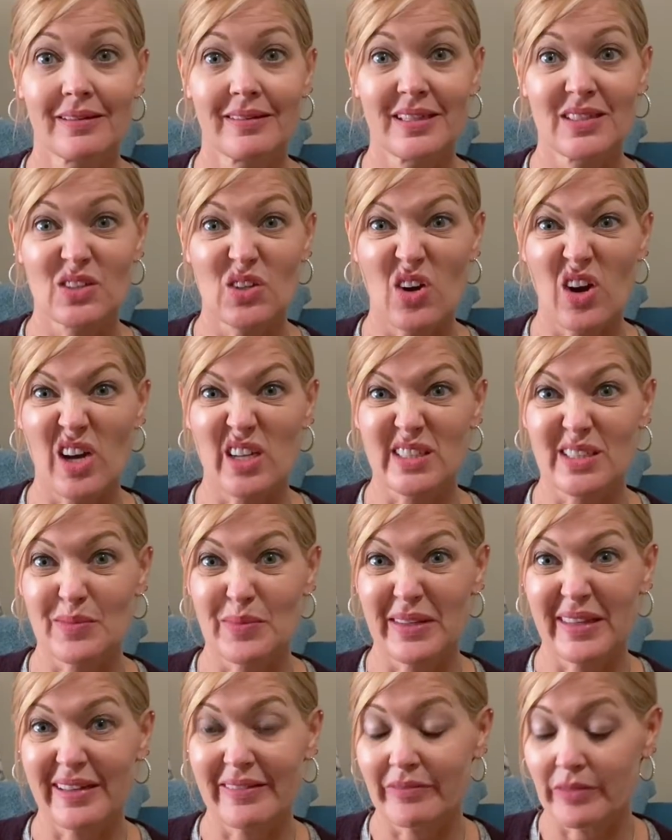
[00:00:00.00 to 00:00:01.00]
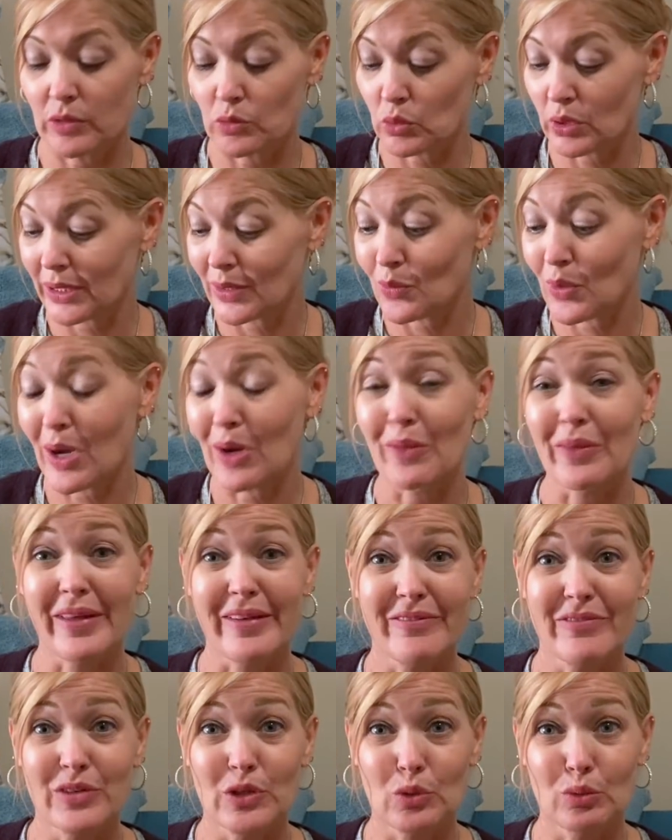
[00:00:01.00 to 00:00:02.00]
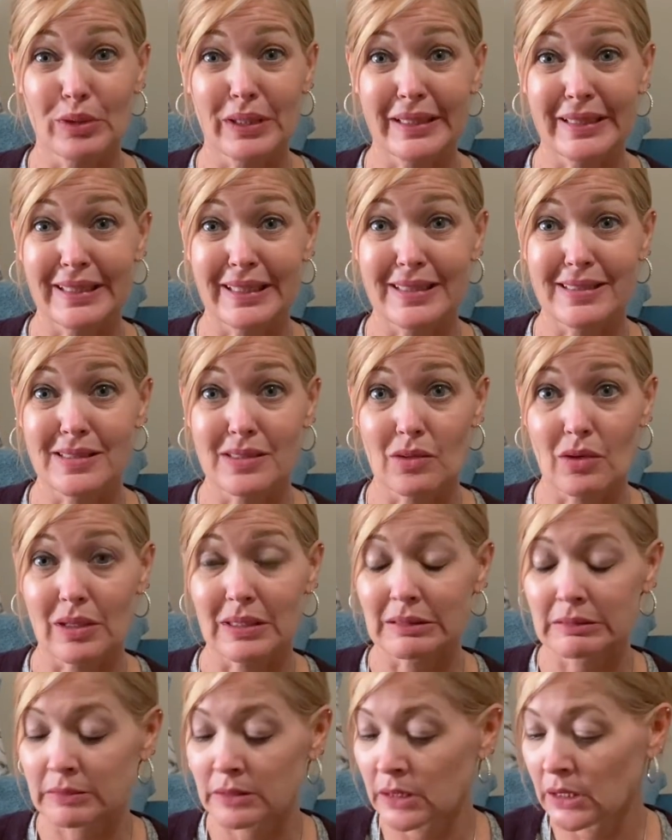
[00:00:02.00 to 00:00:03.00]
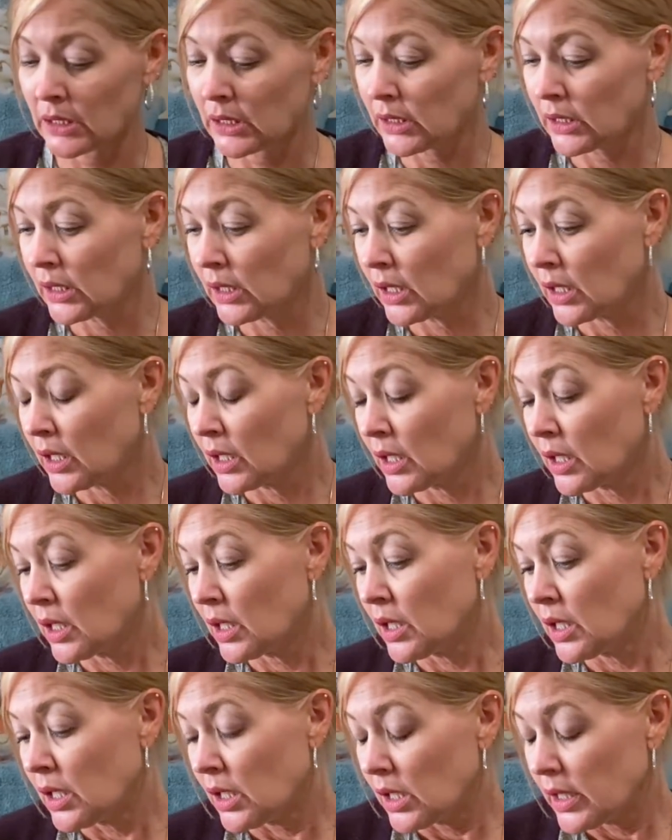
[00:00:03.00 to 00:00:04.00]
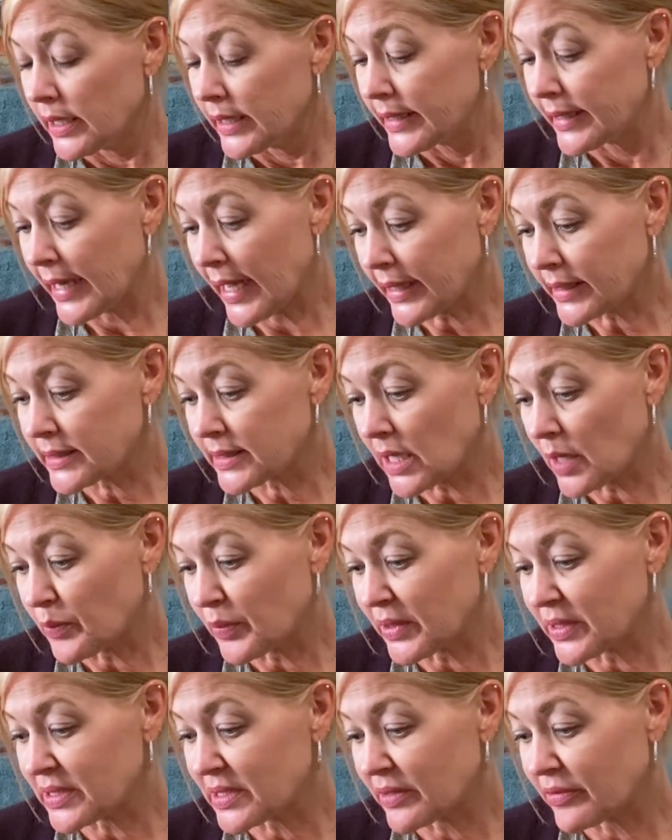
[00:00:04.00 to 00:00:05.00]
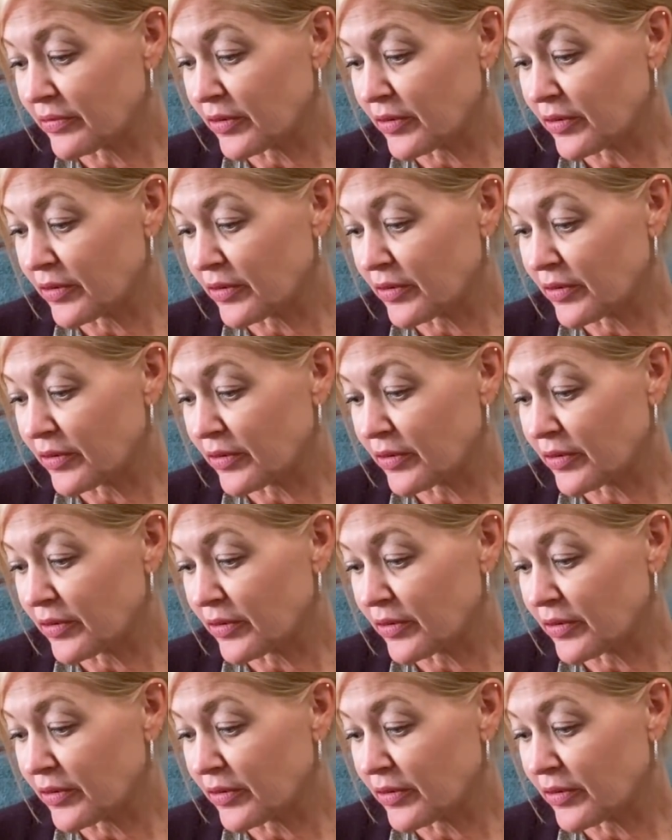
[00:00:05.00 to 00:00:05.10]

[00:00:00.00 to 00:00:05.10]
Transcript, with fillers: These are awesome and they fit really well and they feel really nice on. Next up is the